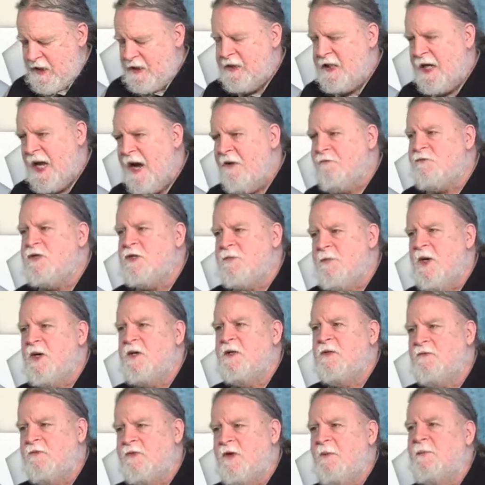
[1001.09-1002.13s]
The average
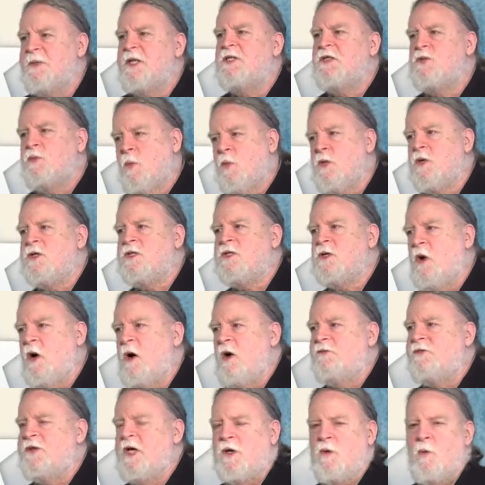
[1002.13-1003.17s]
American family is worse
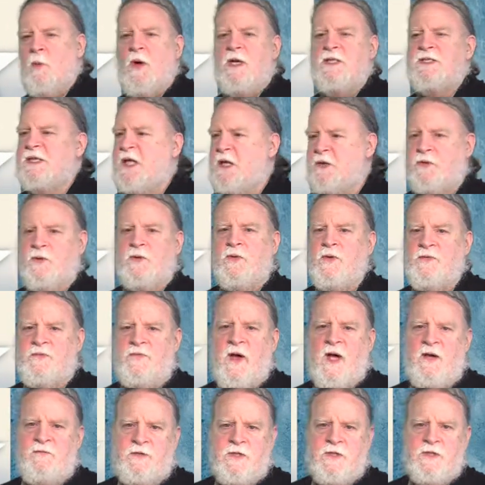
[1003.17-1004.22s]
off than it was like
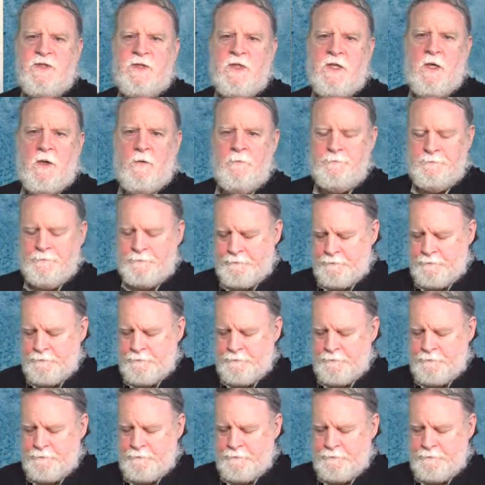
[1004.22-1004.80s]
thirty-five years ago.